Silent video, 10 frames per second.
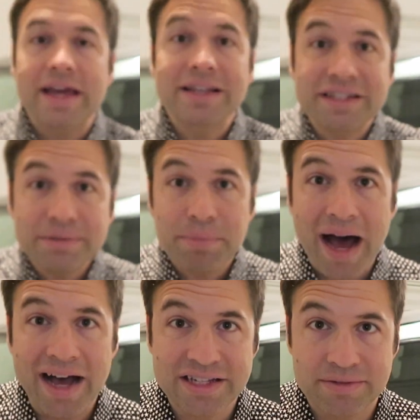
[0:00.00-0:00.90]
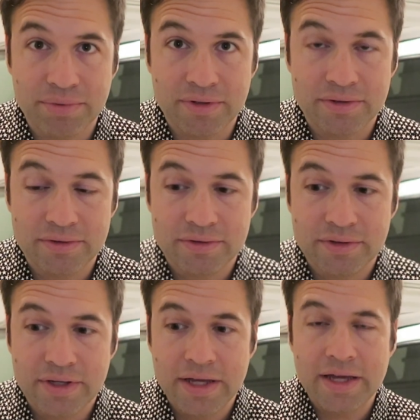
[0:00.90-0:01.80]
Is it possible
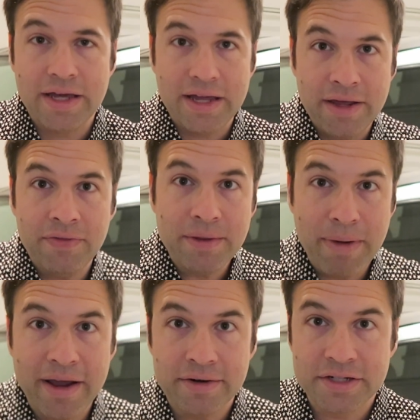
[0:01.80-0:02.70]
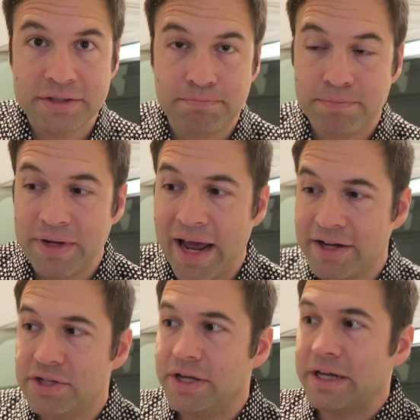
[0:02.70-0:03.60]
in the
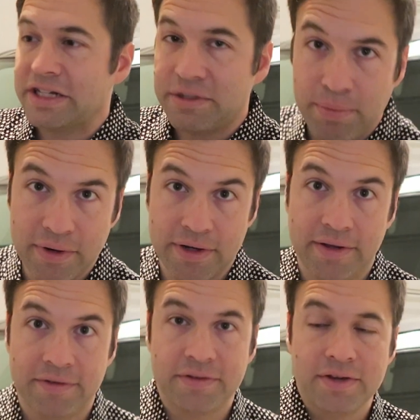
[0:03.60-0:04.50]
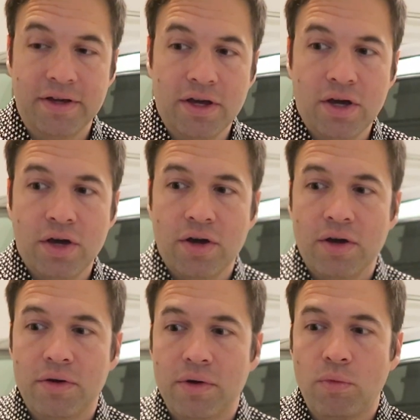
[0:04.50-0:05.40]
Bandersnatch experience,
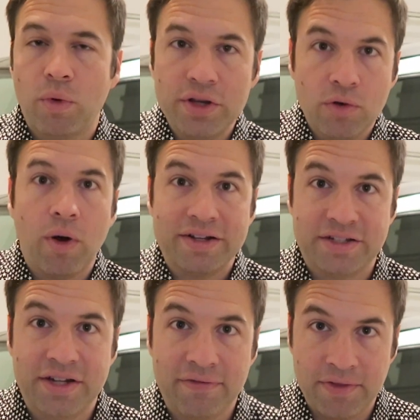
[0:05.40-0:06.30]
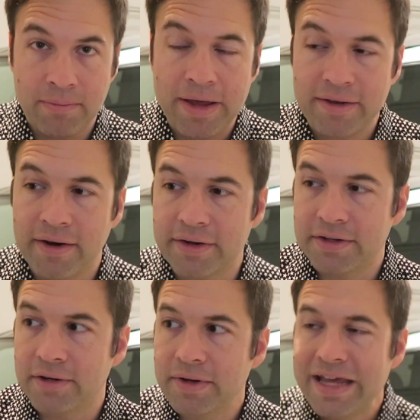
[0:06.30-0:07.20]
when you watch Stefan, the main
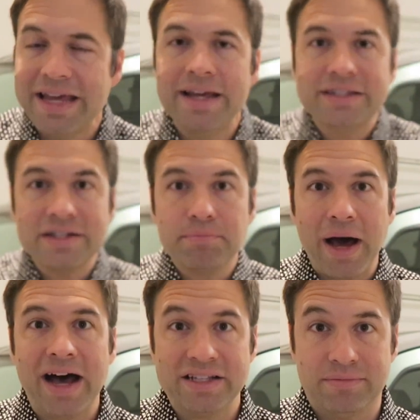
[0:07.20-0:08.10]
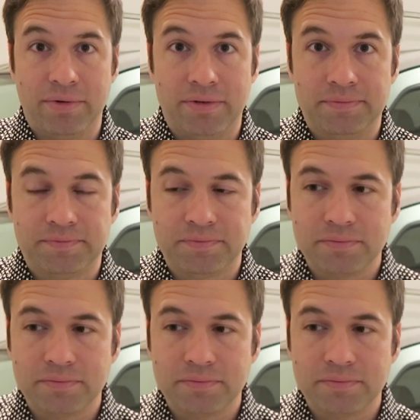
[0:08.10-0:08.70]
character, is it possible